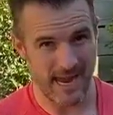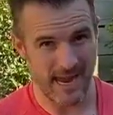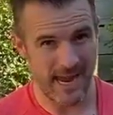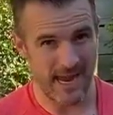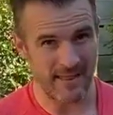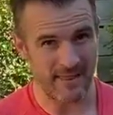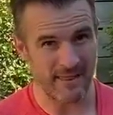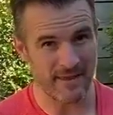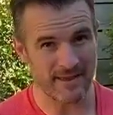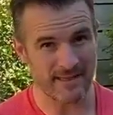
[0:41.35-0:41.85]

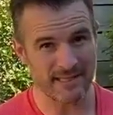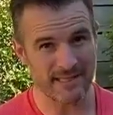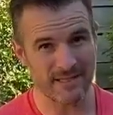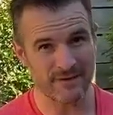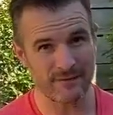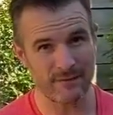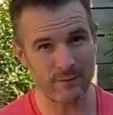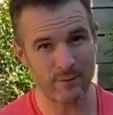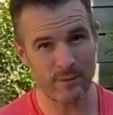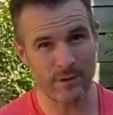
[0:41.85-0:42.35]
And this
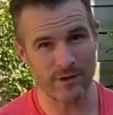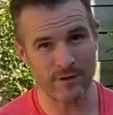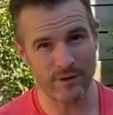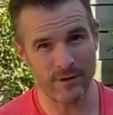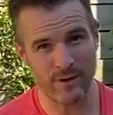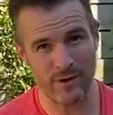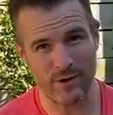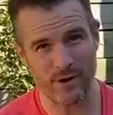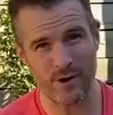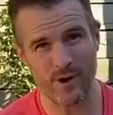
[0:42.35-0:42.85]
is for when
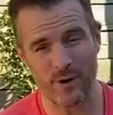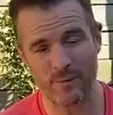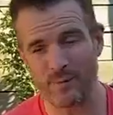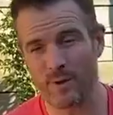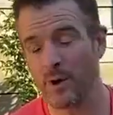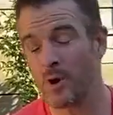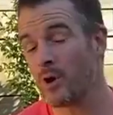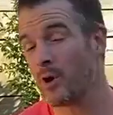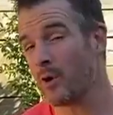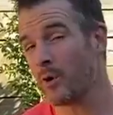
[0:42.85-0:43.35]
you're at
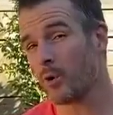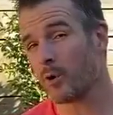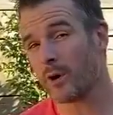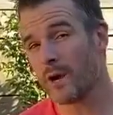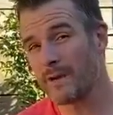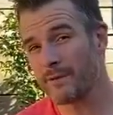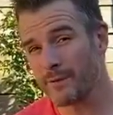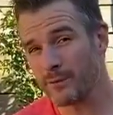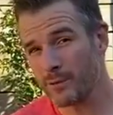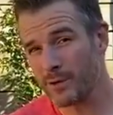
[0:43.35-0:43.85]
home
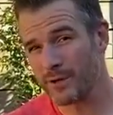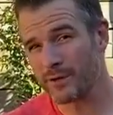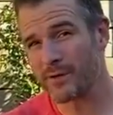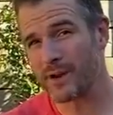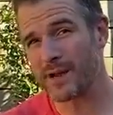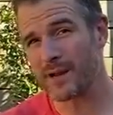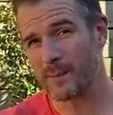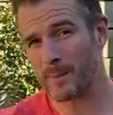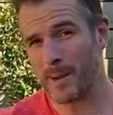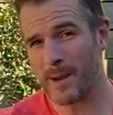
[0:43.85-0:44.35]
or even when
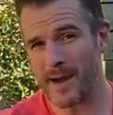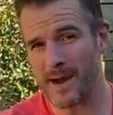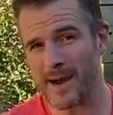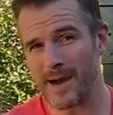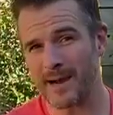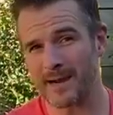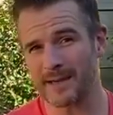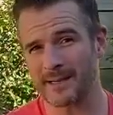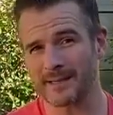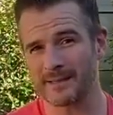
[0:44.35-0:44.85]
you're out in a
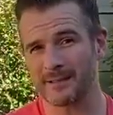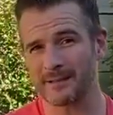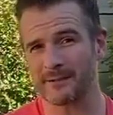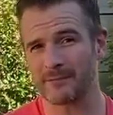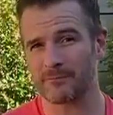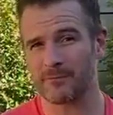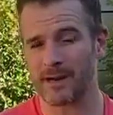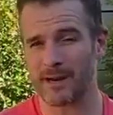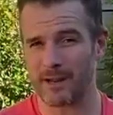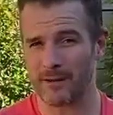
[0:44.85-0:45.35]
park,
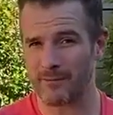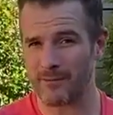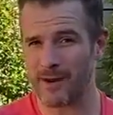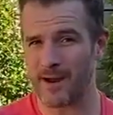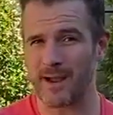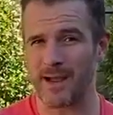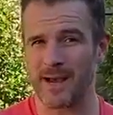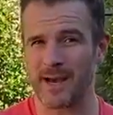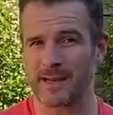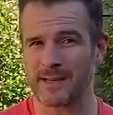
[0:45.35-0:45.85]
running
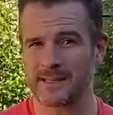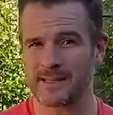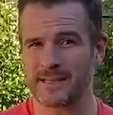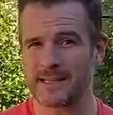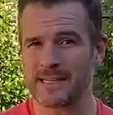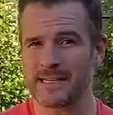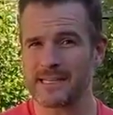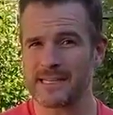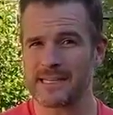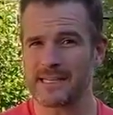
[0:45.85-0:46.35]
around
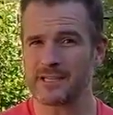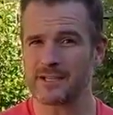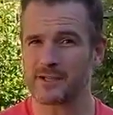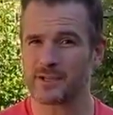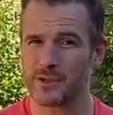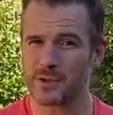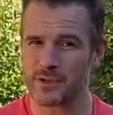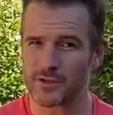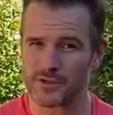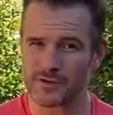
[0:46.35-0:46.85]

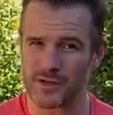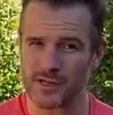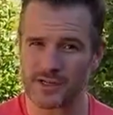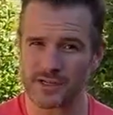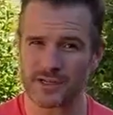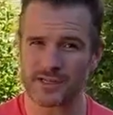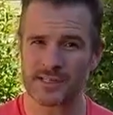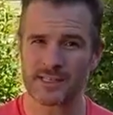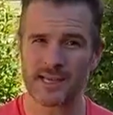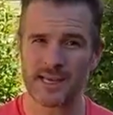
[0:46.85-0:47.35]
to do the
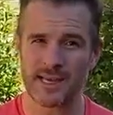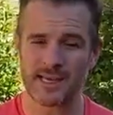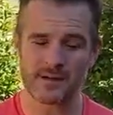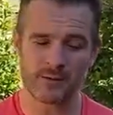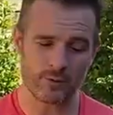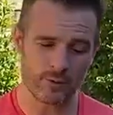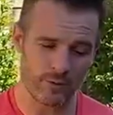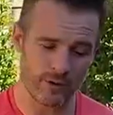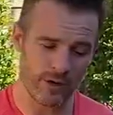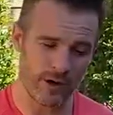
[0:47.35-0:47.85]
stretches
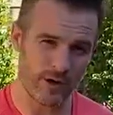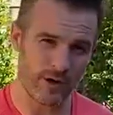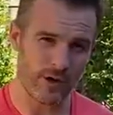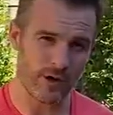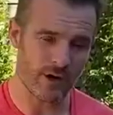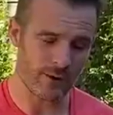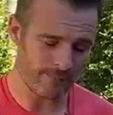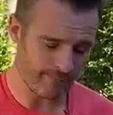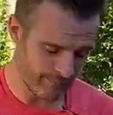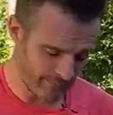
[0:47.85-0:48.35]
then or at
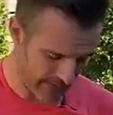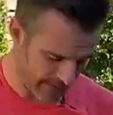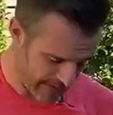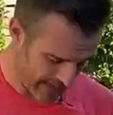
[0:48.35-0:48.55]
home